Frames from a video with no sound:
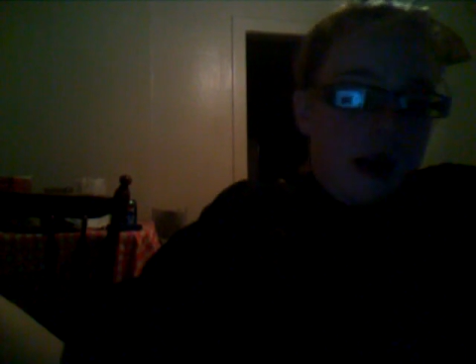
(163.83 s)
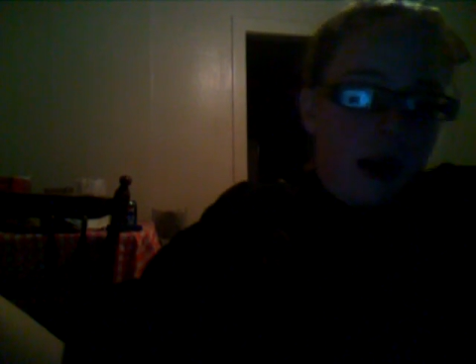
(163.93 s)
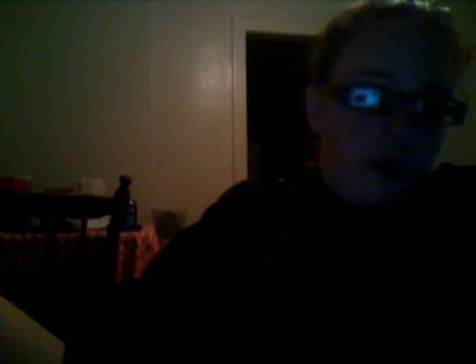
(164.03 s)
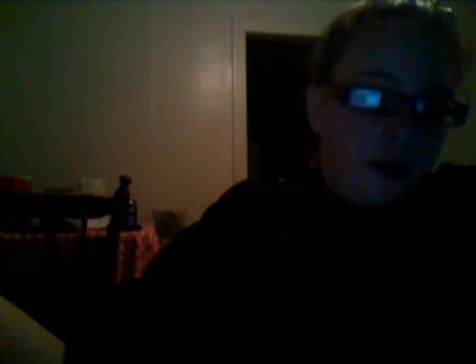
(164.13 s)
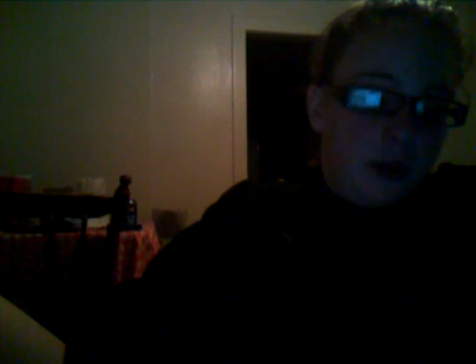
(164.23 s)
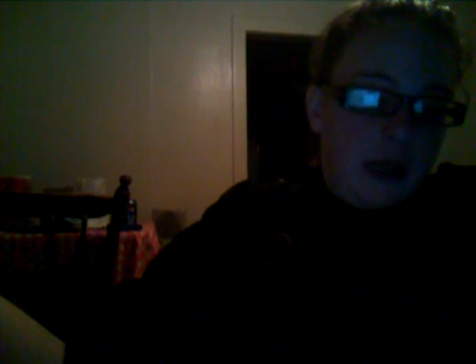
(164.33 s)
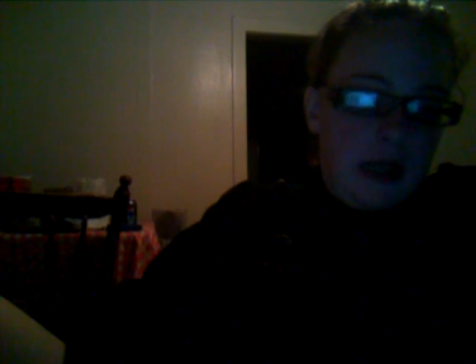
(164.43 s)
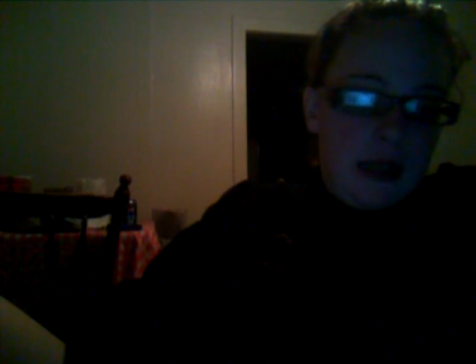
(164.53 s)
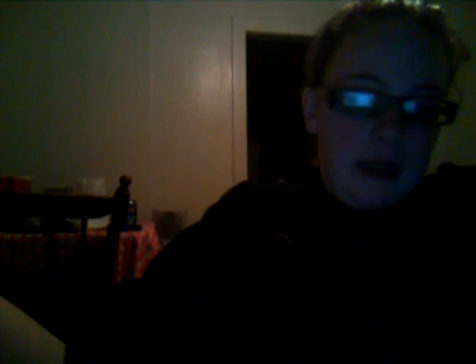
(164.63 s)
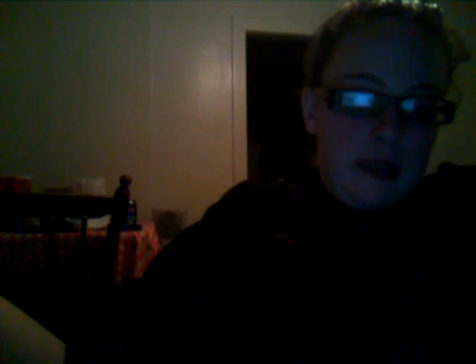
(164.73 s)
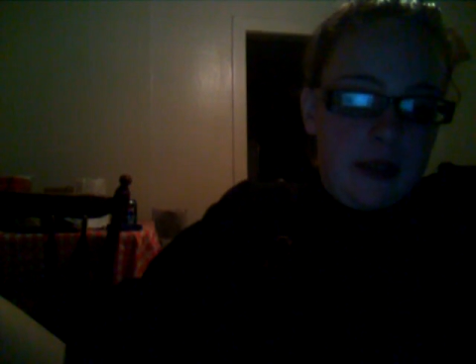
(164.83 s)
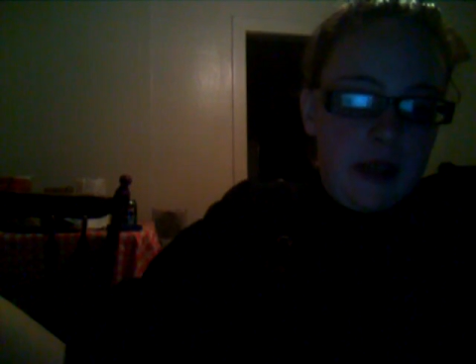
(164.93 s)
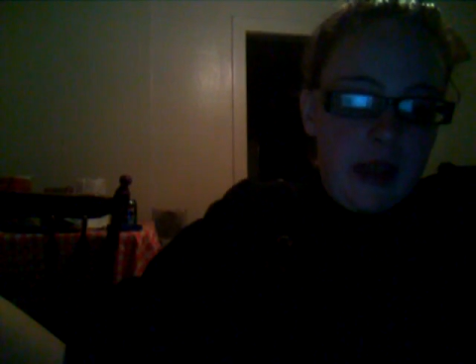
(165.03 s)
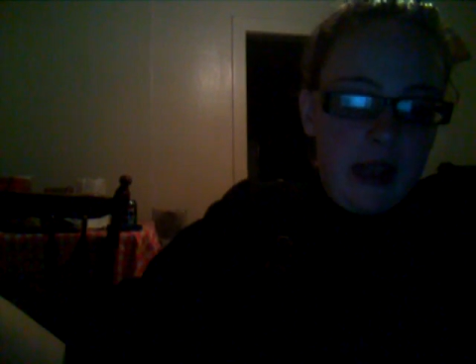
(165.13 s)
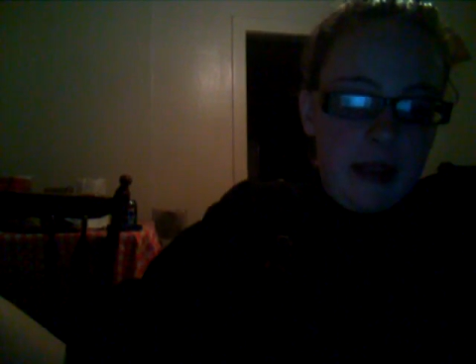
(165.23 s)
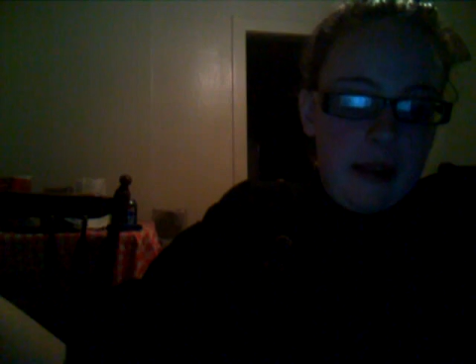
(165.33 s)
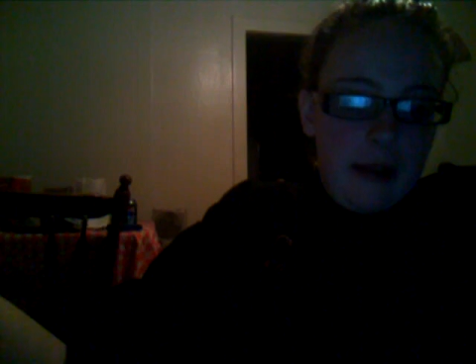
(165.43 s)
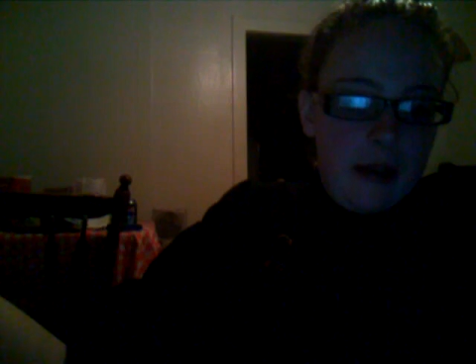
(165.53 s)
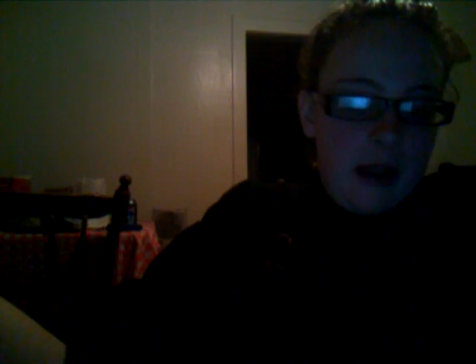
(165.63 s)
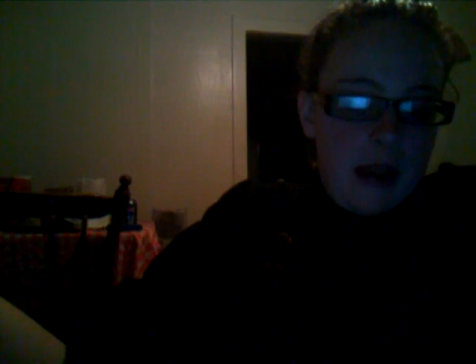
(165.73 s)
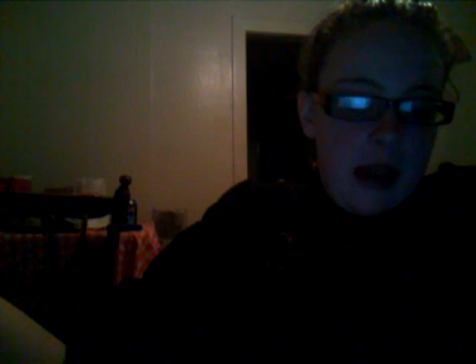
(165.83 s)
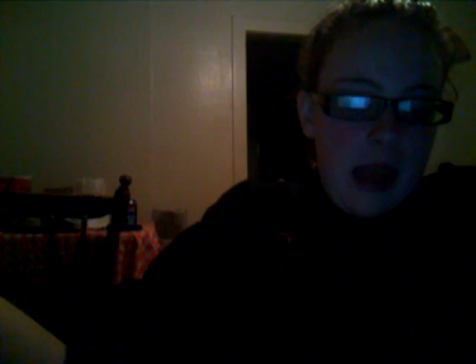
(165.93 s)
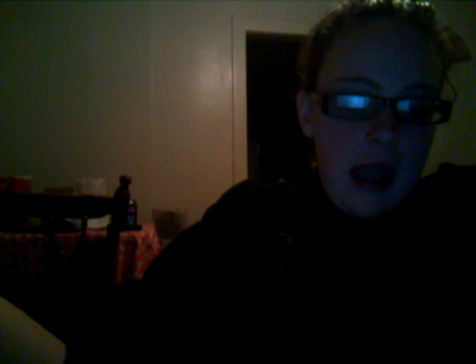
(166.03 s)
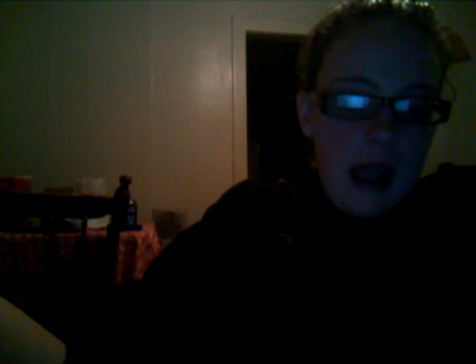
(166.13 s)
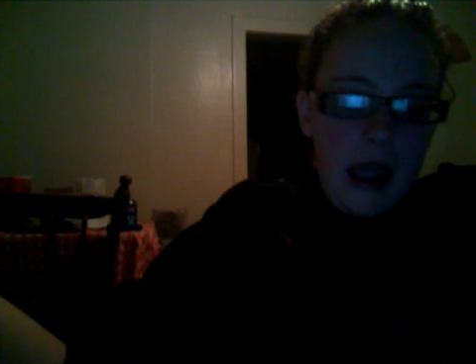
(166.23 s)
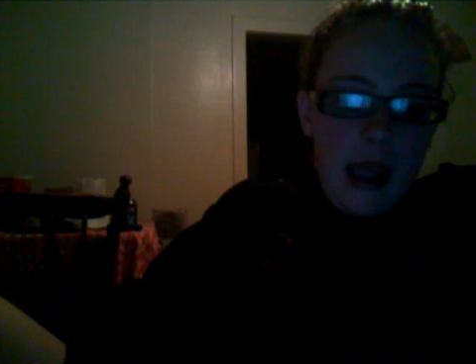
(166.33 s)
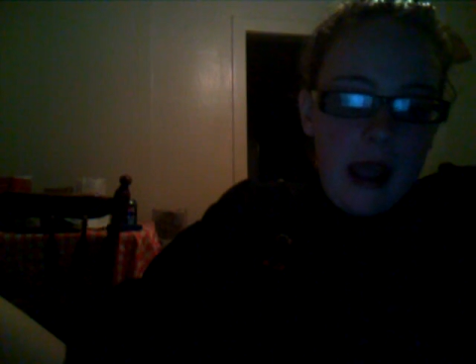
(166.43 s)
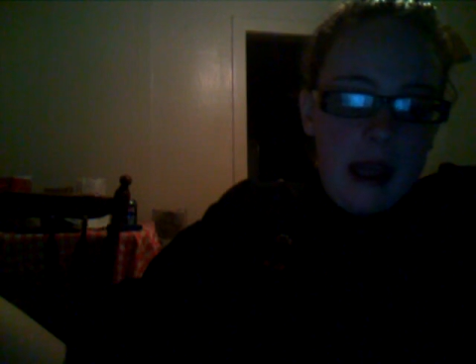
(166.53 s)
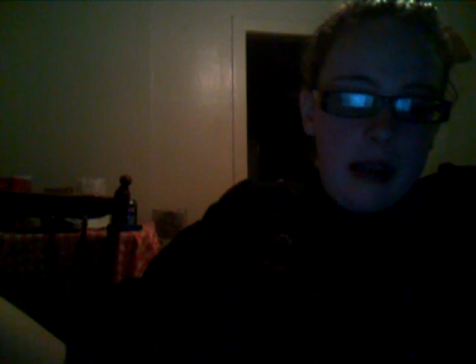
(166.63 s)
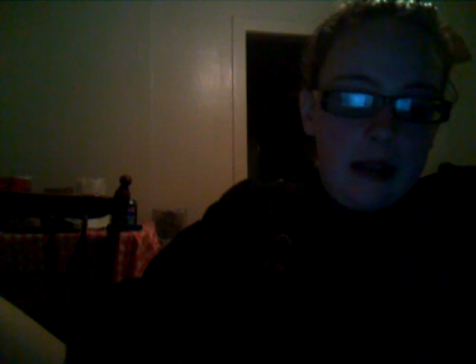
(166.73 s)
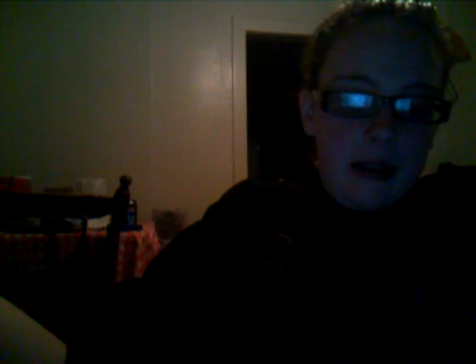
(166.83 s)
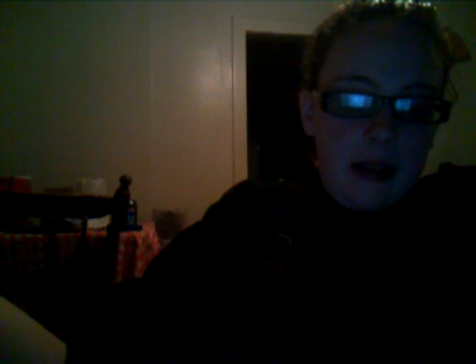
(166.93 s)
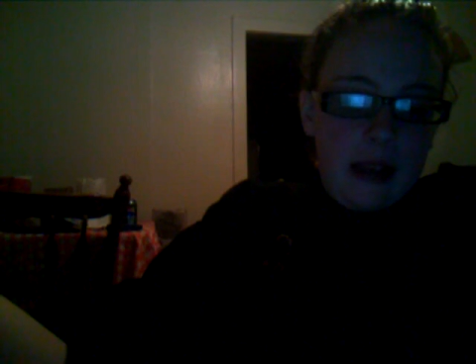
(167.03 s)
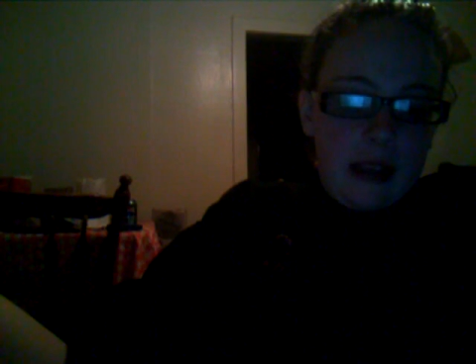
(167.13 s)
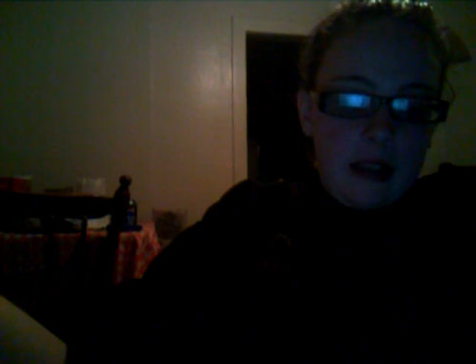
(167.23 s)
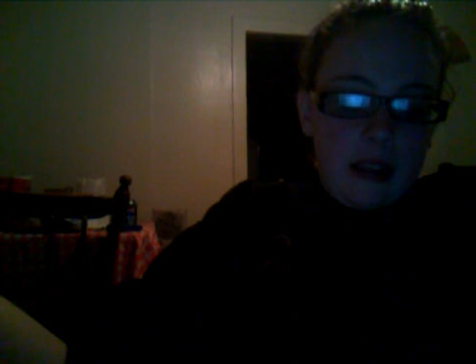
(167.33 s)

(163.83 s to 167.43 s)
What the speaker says: I was reading this thing, and, like,